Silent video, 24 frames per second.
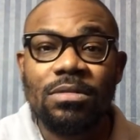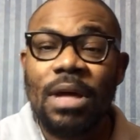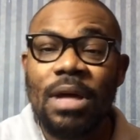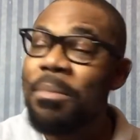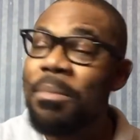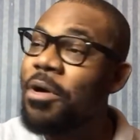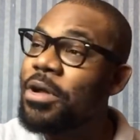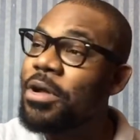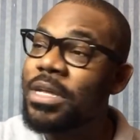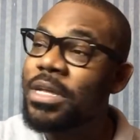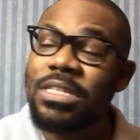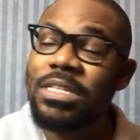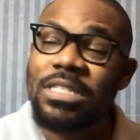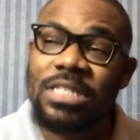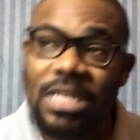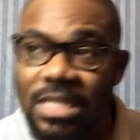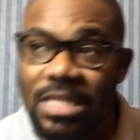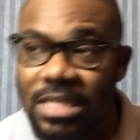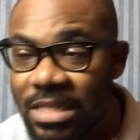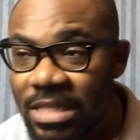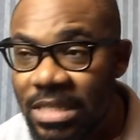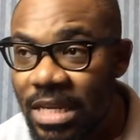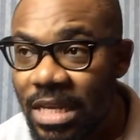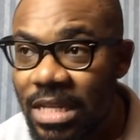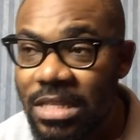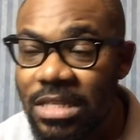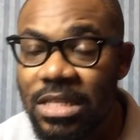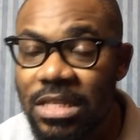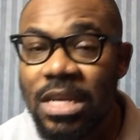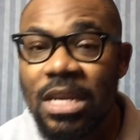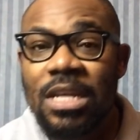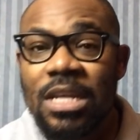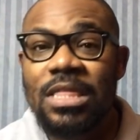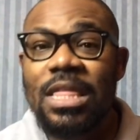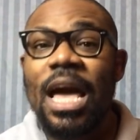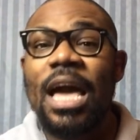American citizens,
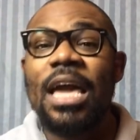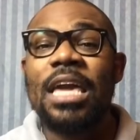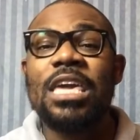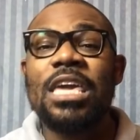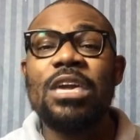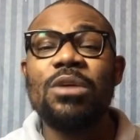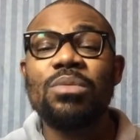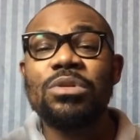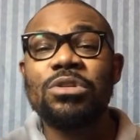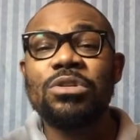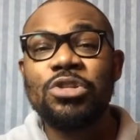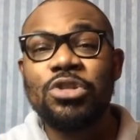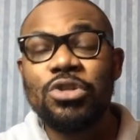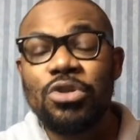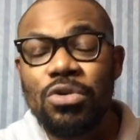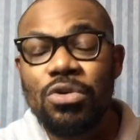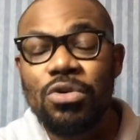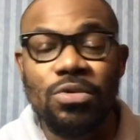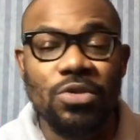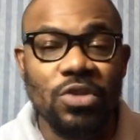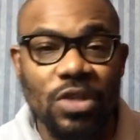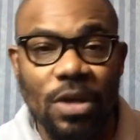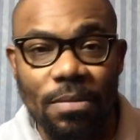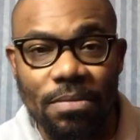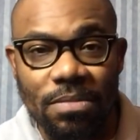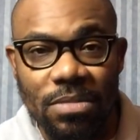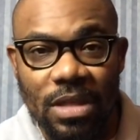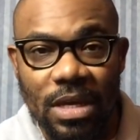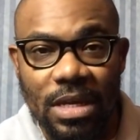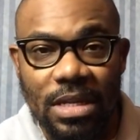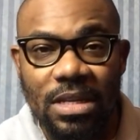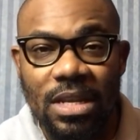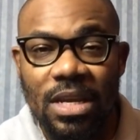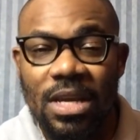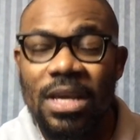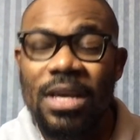that he would do
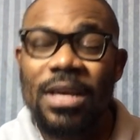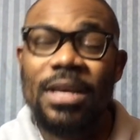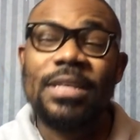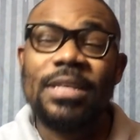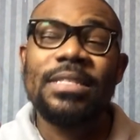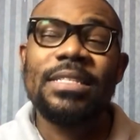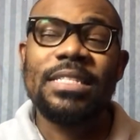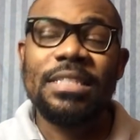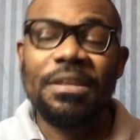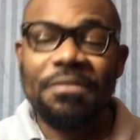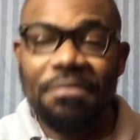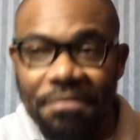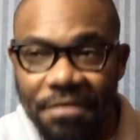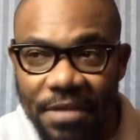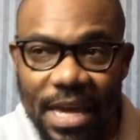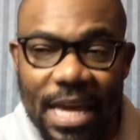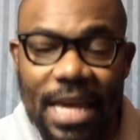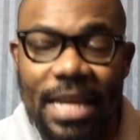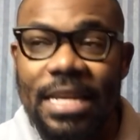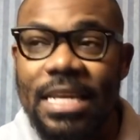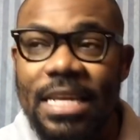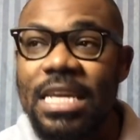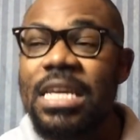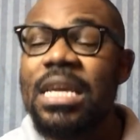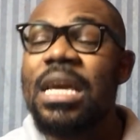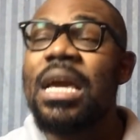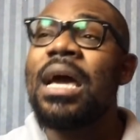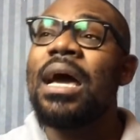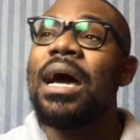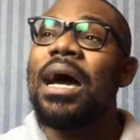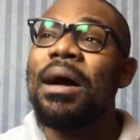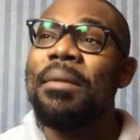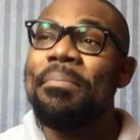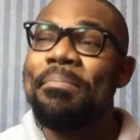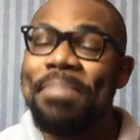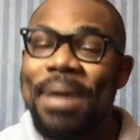something severely
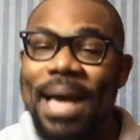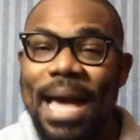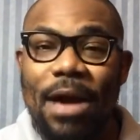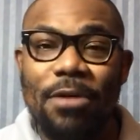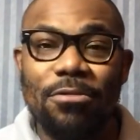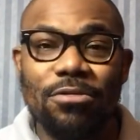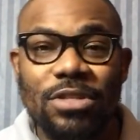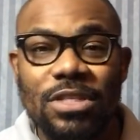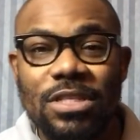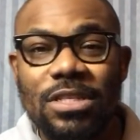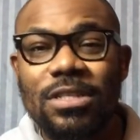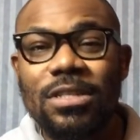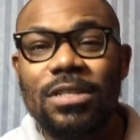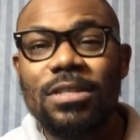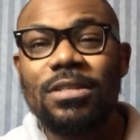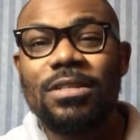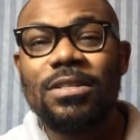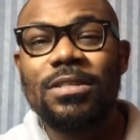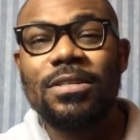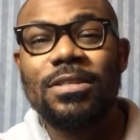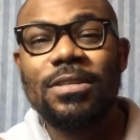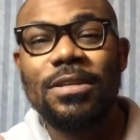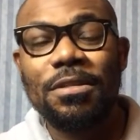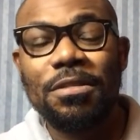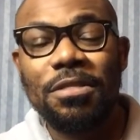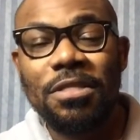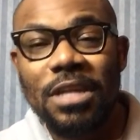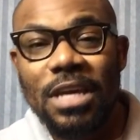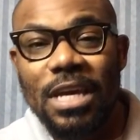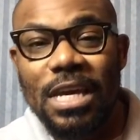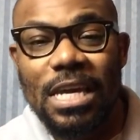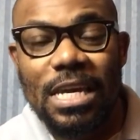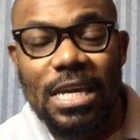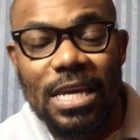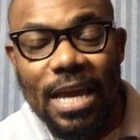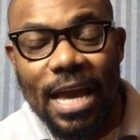about
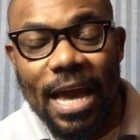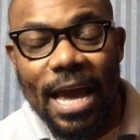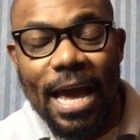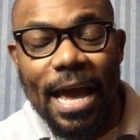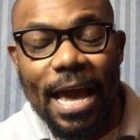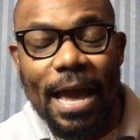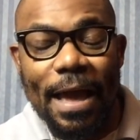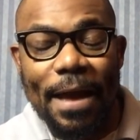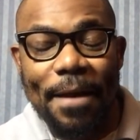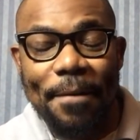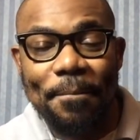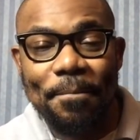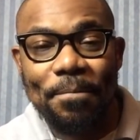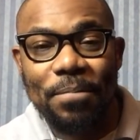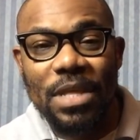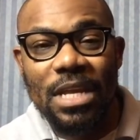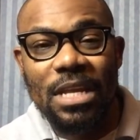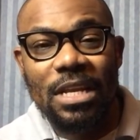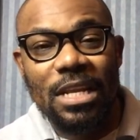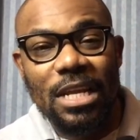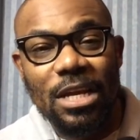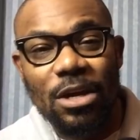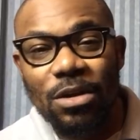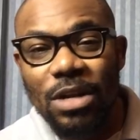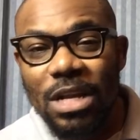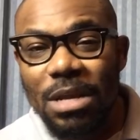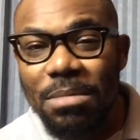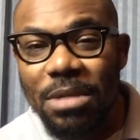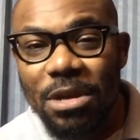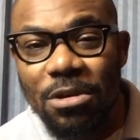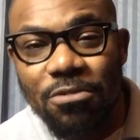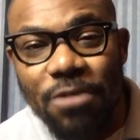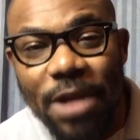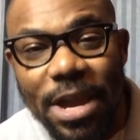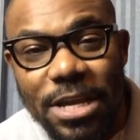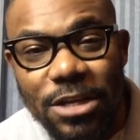the illegal
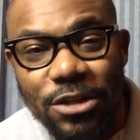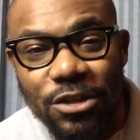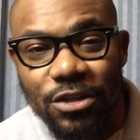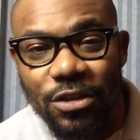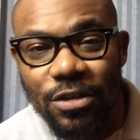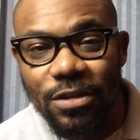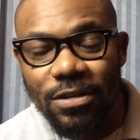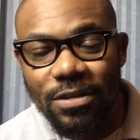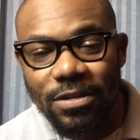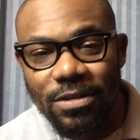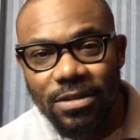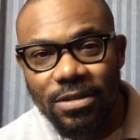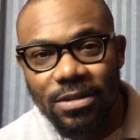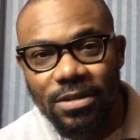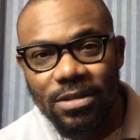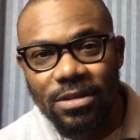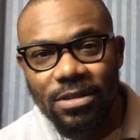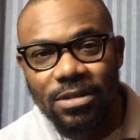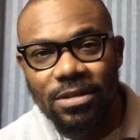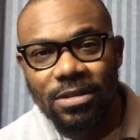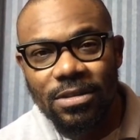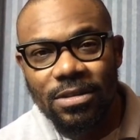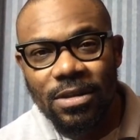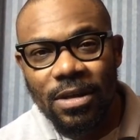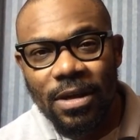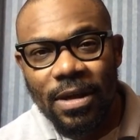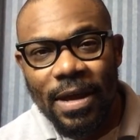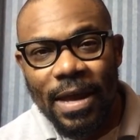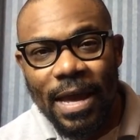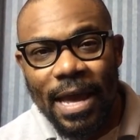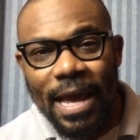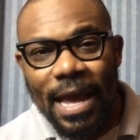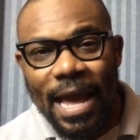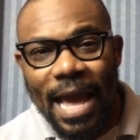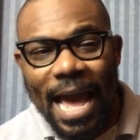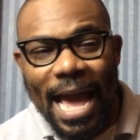immigration.
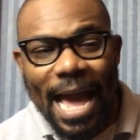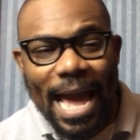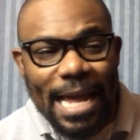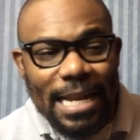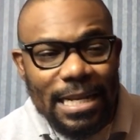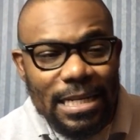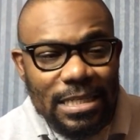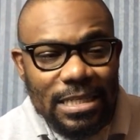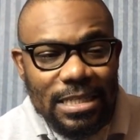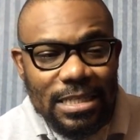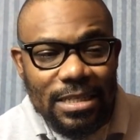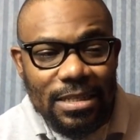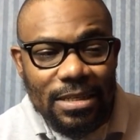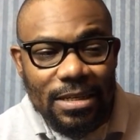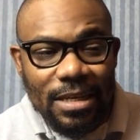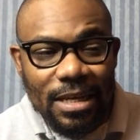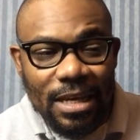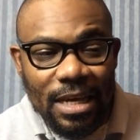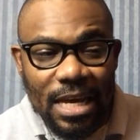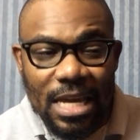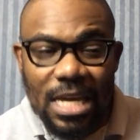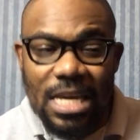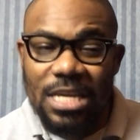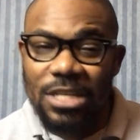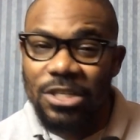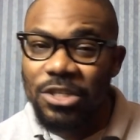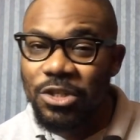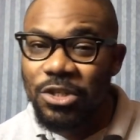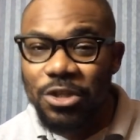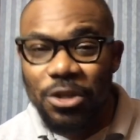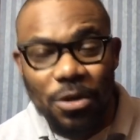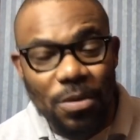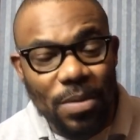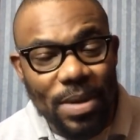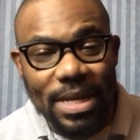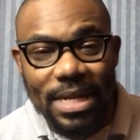And he is
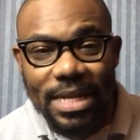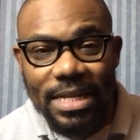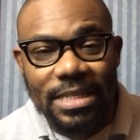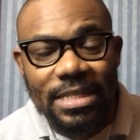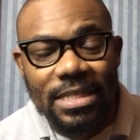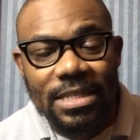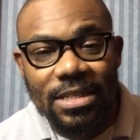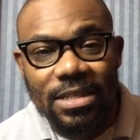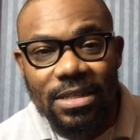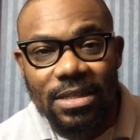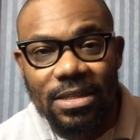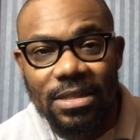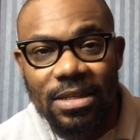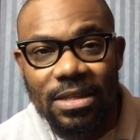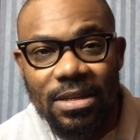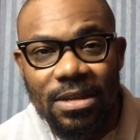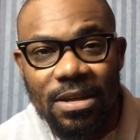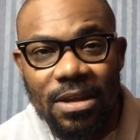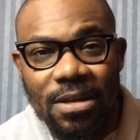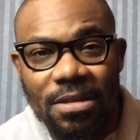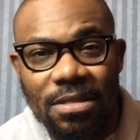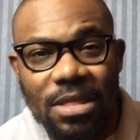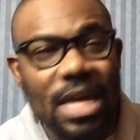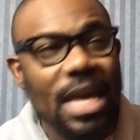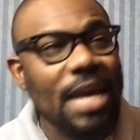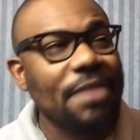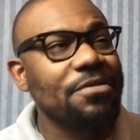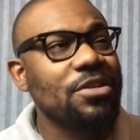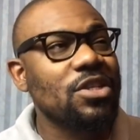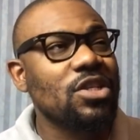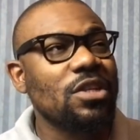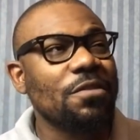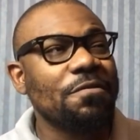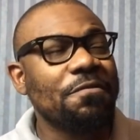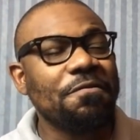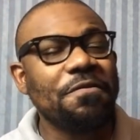doing it. They have
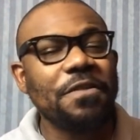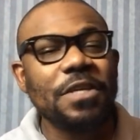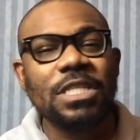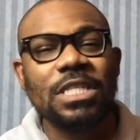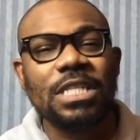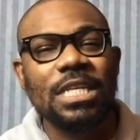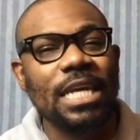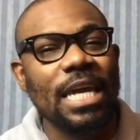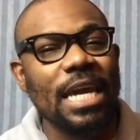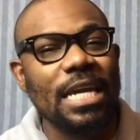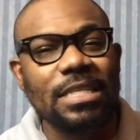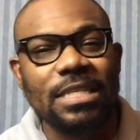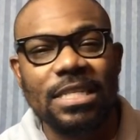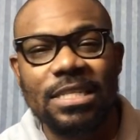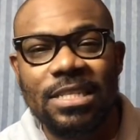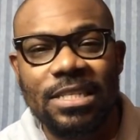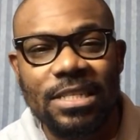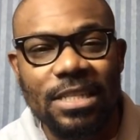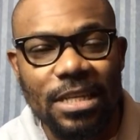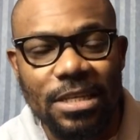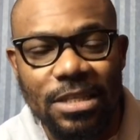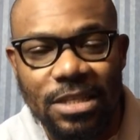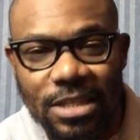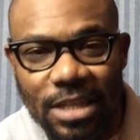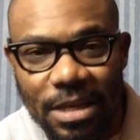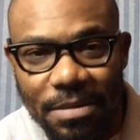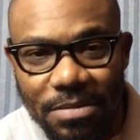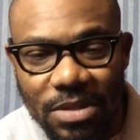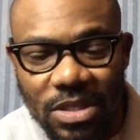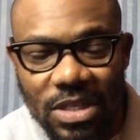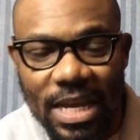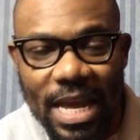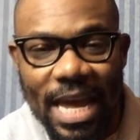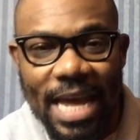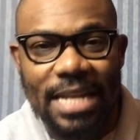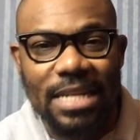sophisticated
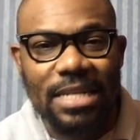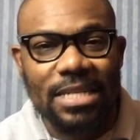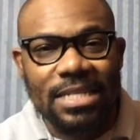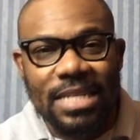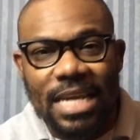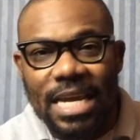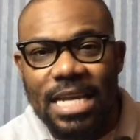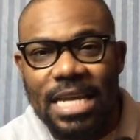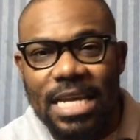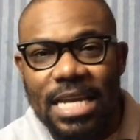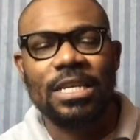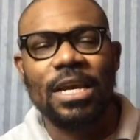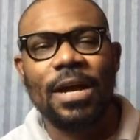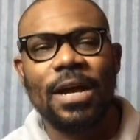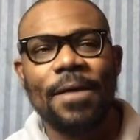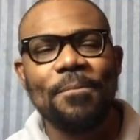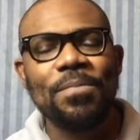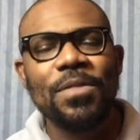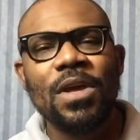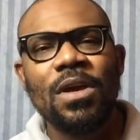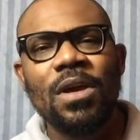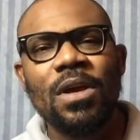systems and data.